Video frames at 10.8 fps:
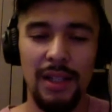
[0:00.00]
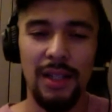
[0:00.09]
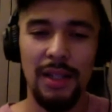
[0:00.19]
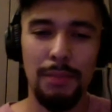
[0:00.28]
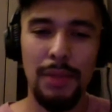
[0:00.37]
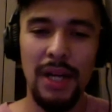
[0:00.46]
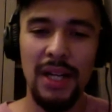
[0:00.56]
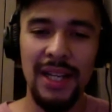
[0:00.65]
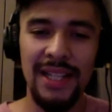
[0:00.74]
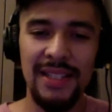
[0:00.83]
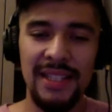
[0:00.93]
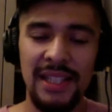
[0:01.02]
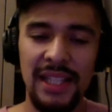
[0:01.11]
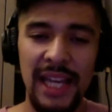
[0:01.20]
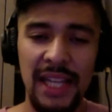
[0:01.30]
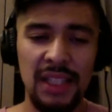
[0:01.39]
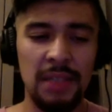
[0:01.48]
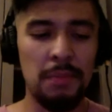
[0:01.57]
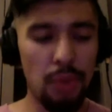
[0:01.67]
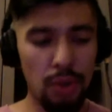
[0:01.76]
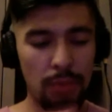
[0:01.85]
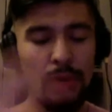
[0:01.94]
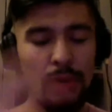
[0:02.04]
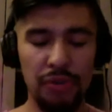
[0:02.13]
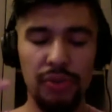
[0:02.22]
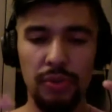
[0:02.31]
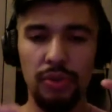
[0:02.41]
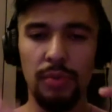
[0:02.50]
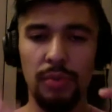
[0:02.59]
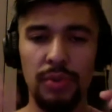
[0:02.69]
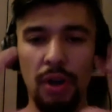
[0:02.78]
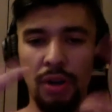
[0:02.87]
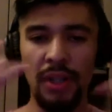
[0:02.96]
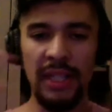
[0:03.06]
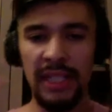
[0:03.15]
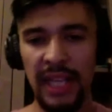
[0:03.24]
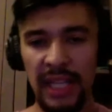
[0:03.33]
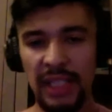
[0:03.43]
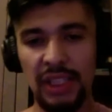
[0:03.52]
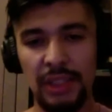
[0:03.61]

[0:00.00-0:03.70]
body is engaged and more muscle groups are engaged.